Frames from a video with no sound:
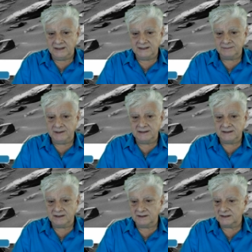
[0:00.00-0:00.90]
These
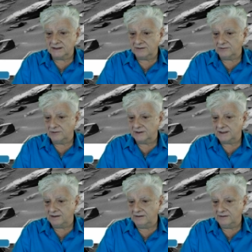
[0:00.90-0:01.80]
pieces
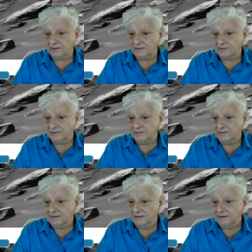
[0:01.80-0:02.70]
also look
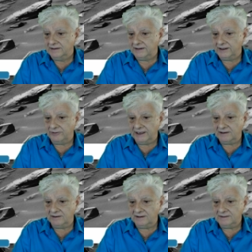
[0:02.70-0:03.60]

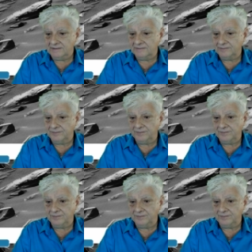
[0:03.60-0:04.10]
irregular.